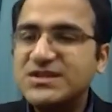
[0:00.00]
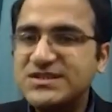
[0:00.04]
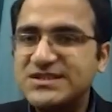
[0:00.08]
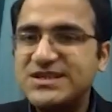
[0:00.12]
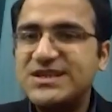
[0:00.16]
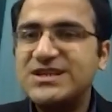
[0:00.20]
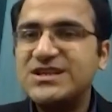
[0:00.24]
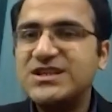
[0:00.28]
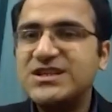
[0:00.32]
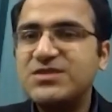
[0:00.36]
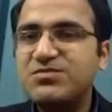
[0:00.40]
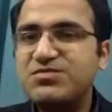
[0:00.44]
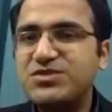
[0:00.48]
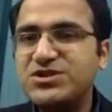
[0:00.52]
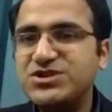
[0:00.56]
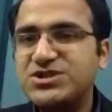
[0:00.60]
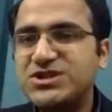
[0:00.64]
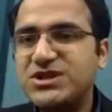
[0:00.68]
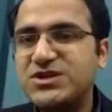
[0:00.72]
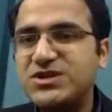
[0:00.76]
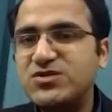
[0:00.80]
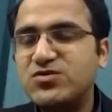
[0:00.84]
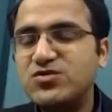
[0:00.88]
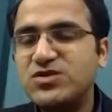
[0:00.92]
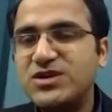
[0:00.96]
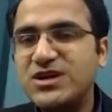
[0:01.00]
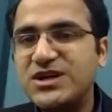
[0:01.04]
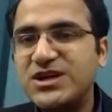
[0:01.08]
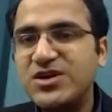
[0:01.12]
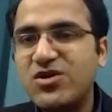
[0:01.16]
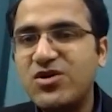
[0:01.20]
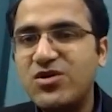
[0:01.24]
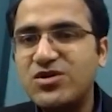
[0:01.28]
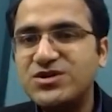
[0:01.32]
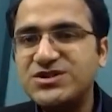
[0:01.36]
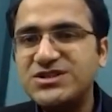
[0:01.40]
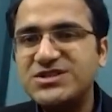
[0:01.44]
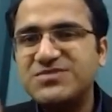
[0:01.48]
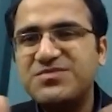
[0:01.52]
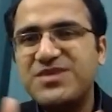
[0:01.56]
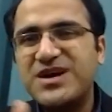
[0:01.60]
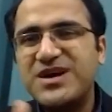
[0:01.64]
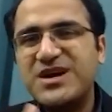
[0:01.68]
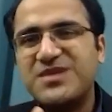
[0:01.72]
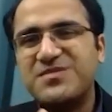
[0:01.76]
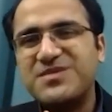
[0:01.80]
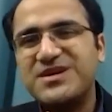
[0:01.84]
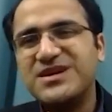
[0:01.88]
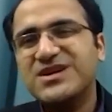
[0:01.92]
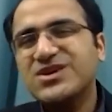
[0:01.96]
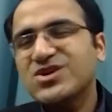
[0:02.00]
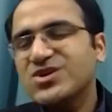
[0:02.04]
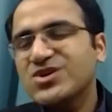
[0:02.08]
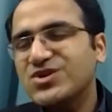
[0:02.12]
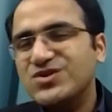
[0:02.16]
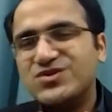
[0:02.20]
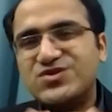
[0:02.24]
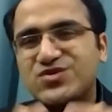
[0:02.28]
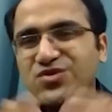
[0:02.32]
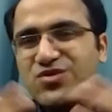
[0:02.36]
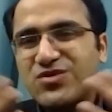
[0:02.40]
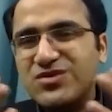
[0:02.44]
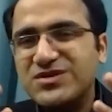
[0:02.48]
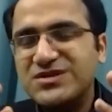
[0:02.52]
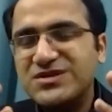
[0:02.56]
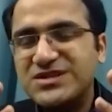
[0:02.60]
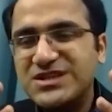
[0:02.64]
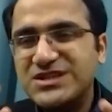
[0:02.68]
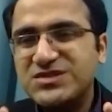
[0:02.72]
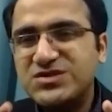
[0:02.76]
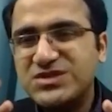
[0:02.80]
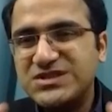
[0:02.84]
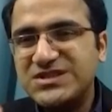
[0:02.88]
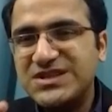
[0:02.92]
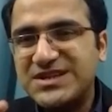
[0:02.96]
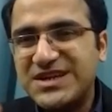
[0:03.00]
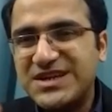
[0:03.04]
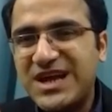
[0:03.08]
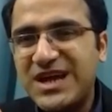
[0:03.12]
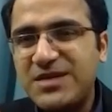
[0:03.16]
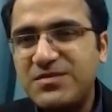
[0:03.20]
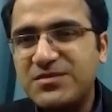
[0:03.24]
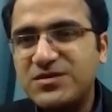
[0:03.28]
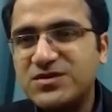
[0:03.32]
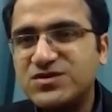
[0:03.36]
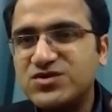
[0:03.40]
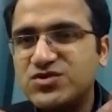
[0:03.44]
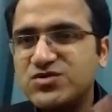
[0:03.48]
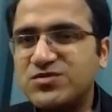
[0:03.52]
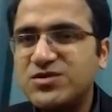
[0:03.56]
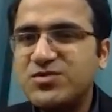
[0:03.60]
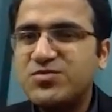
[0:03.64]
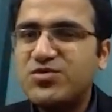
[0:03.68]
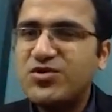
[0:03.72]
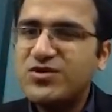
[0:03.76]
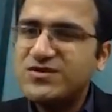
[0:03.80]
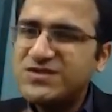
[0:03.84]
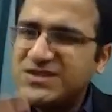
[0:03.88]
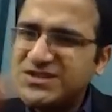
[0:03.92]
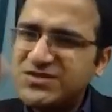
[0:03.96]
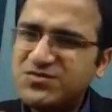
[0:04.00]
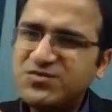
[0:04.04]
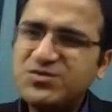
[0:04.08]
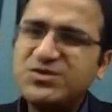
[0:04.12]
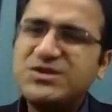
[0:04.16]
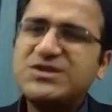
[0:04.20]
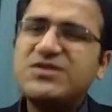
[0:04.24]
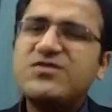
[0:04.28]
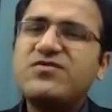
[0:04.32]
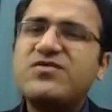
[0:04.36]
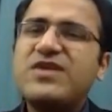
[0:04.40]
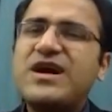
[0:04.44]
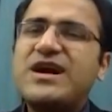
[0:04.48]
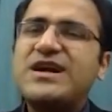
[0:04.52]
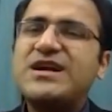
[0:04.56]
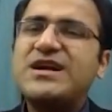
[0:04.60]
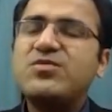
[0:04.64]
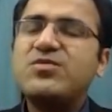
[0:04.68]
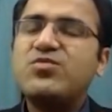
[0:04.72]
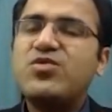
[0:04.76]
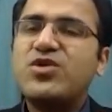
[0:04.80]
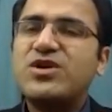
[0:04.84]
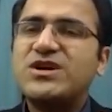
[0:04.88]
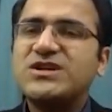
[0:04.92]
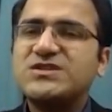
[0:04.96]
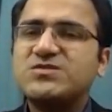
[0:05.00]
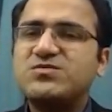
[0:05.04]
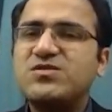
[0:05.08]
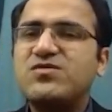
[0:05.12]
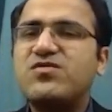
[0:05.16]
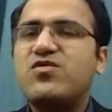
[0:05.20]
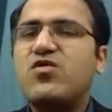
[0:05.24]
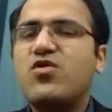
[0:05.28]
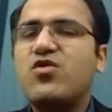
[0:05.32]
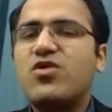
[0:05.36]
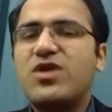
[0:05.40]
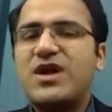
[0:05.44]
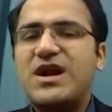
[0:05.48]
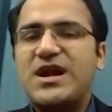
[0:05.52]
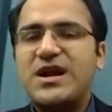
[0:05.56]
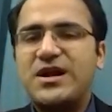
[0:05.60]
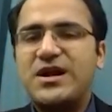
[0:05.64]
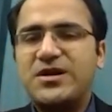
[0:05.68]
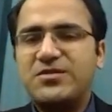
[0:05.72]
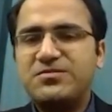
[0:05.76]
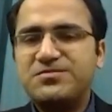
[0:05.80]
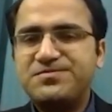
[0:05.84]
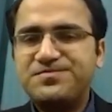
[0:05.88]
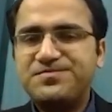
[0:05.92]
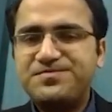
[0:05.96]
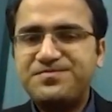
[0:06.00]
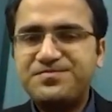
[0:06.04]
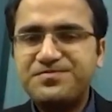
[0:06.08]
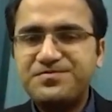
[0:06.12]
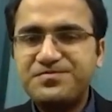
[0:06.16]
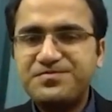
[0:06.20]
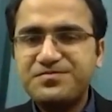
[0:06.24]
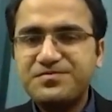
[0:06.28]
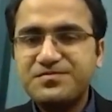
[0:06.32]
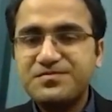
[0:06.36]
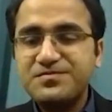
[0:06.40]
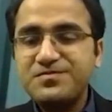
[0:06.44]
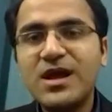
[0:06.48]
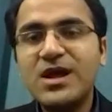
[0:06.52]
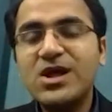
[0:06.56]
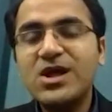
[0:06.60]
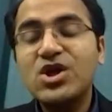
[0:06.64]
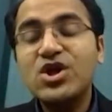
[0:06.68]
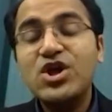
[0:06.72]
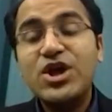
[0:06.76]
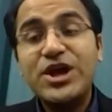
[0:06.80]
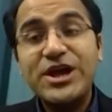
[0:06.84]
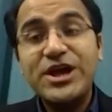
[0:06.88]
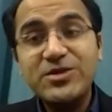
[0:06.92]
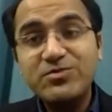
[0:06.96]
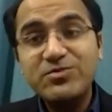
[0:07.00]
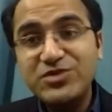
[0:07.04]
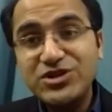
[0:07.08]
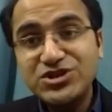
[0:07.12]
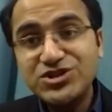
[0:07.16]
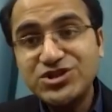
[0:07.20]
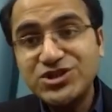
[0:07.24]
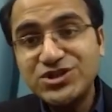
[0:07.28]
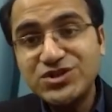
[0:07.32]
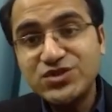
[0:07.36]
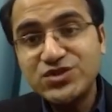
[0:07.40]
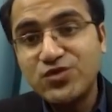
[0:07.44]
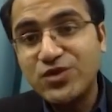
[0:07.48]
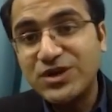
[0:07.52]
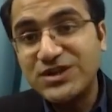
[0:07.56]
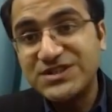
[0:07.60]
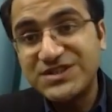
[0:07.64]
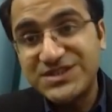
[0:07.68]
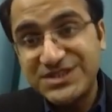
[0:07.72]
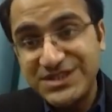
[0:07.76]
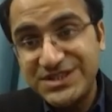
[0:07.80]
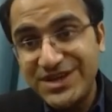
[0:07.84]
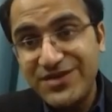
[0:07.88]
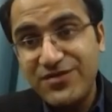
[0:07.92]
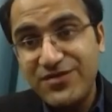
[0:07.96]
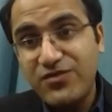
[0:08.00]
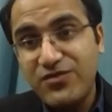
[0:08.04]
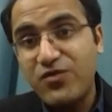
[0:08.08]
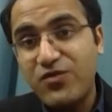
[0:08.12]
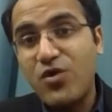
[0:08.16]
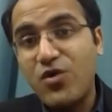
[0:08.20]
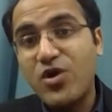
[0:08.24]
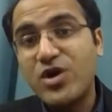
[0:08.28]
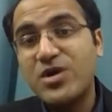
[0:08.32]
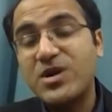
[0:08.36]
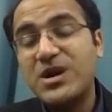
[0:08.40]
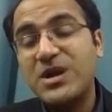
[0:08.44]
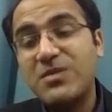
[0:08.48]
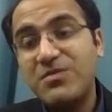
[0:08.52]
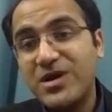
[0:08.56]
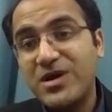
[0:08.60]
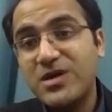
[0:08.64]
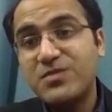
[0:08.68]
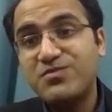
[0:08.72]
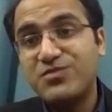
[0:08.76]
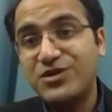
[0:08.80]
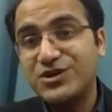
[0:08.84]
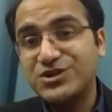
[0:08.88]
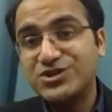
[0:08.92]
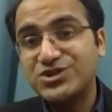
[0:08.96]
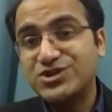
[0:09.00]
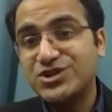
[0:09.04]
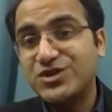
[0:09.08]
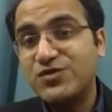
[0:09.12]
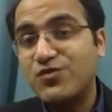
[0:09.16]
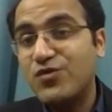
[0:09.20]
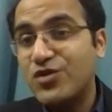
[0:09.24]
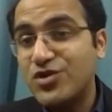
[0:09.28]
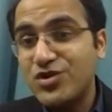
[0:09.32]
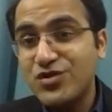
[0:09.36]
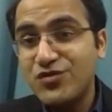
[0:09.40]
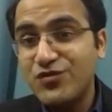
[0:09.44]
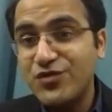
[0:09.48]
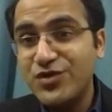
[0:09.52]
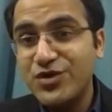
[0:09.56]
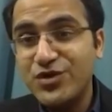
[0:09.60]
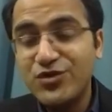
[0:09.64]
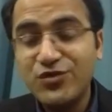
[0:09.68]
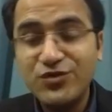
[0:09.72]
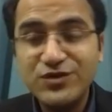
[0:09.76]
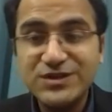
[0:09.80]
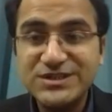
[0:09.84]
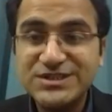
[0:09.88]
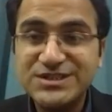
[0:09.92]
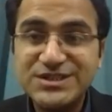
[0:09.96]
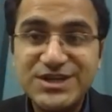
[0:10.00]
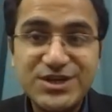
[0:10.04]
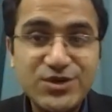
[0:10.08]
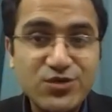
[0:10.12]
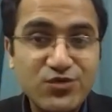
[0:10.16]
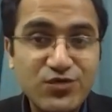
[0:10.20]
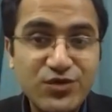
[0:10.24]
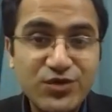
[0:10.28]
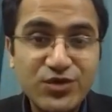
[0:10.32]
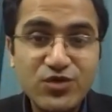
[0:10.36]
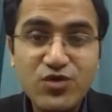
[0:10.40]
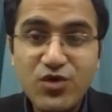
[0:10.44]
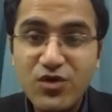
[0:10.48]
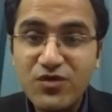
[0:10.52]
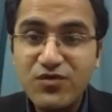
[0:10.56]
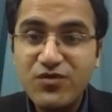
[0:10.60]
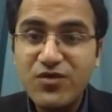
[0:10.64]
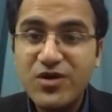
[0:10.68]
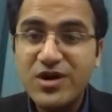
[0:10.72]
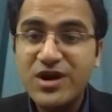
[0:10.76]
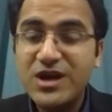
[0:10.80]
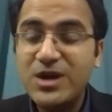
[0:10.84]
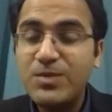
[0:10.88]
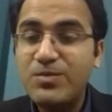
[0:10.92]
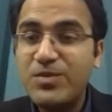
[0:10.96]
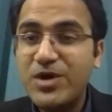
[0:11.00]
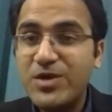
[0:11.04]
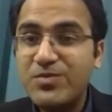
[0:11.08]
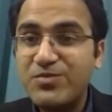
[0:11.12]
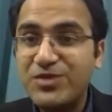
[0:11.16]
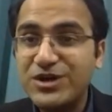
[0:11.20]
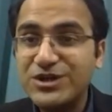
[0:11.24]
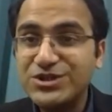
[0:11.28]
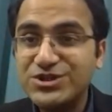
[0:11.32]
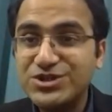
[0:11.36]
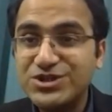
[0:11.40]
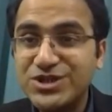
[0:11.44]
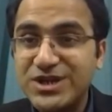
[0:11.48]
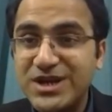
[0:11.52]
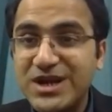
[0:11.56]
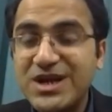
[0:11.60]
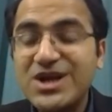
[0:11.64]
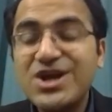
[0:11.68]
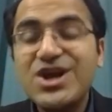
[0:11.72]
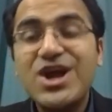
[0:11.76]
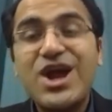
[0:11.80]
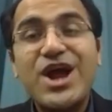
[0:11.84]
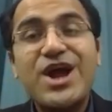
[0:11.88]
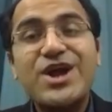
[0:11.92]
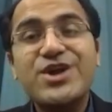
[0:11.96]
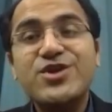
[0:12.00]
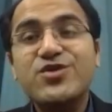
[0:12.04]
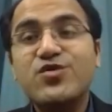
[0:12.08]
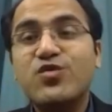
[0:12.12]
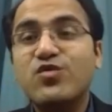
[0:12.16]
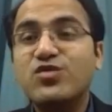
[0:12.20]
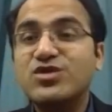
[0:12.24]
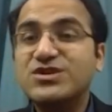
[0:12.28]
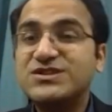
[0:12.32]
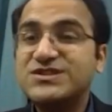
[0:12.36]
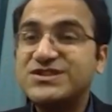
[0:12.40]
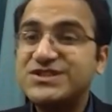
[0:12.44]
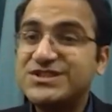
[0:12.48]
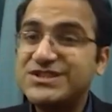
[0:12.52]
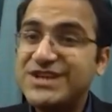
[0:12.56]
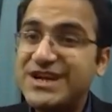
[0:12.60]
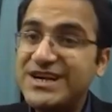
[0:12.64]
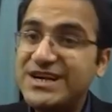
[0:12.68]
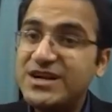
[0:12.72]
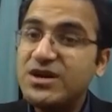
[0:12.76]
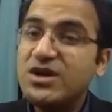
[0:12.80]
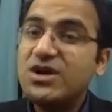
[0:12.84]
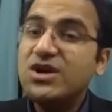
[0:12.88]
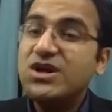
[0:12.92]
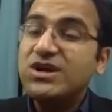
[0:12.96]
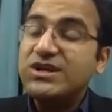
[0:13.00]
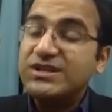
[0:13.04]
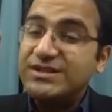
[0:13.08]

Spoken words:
send the patient to the radiology department. So this is a time-consuming process. We give antibiotics beforehand. In patients who are safe for lumbar puncture, what you would do is that you would go for lumbar puncture and you would send